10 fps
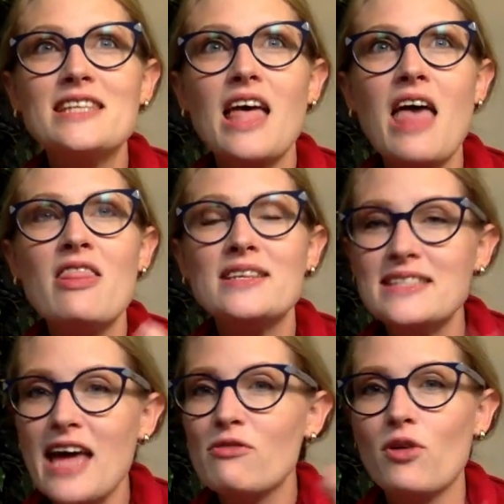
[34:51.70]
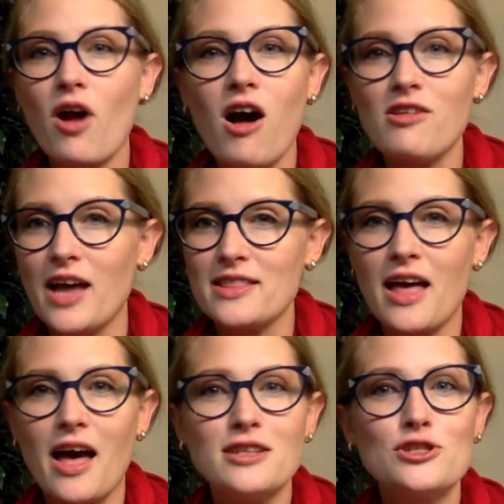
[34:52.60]
and the staff were all like
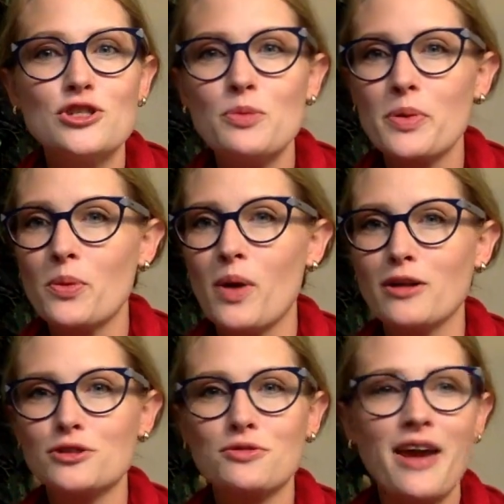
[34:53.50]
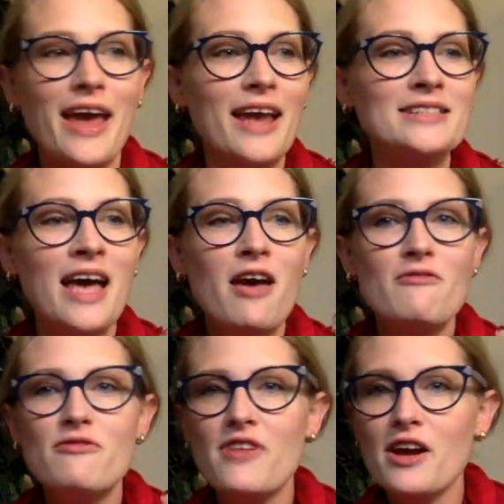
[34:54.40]
that, super well trained,
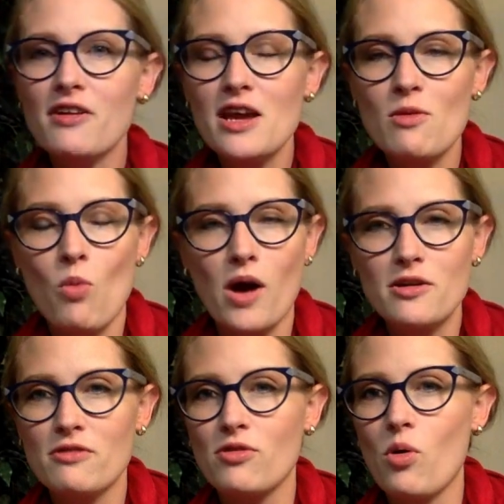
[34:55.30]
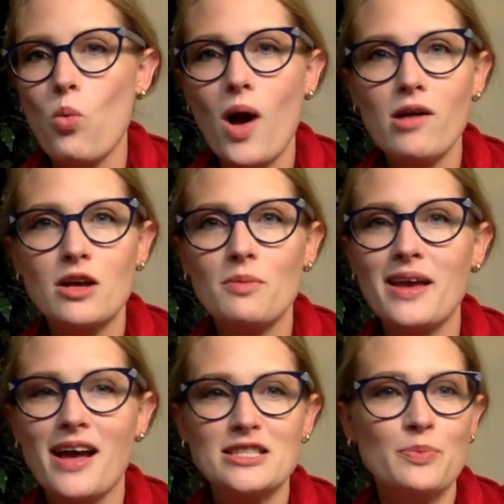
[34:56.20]
very wonderful, welcoming,
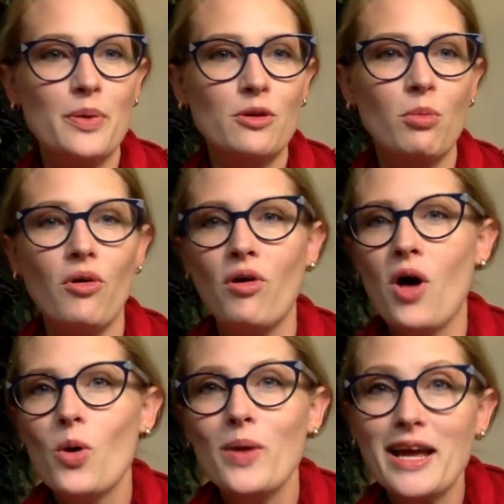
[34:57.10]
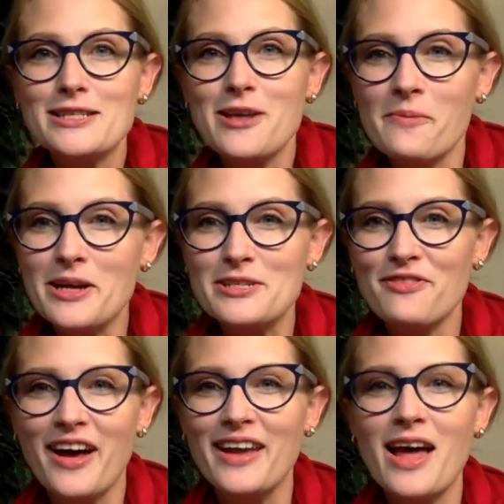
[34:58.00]
hospitable. We had so much
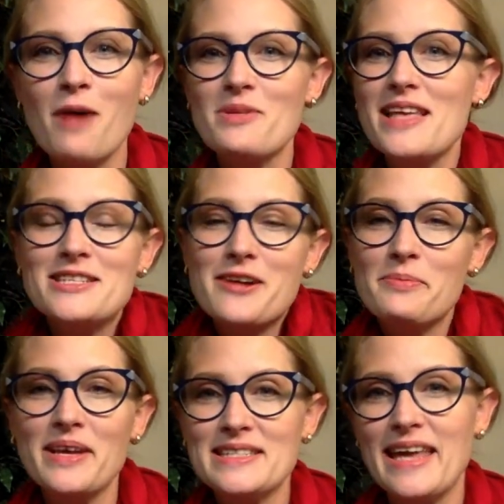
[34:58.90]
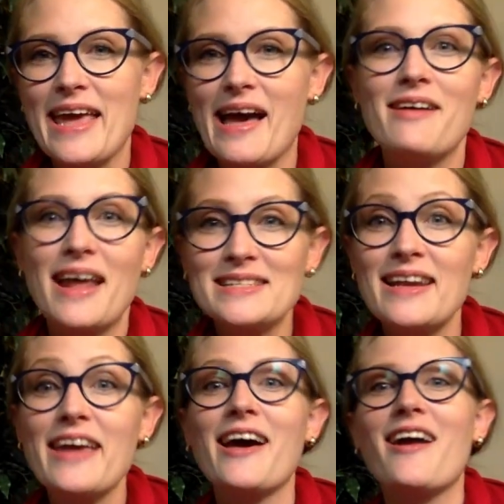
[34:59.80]
fun, but that's a great place to hang out. And as the
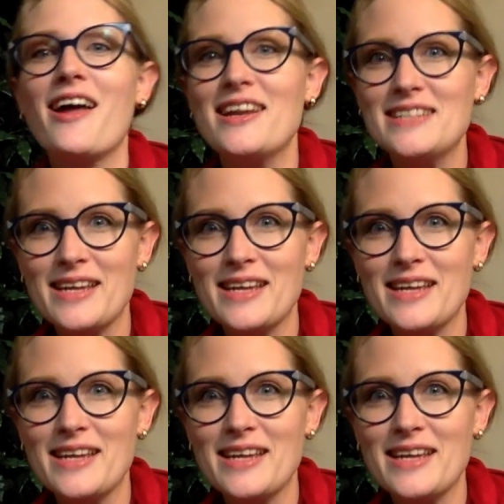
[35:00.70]
night got on, it did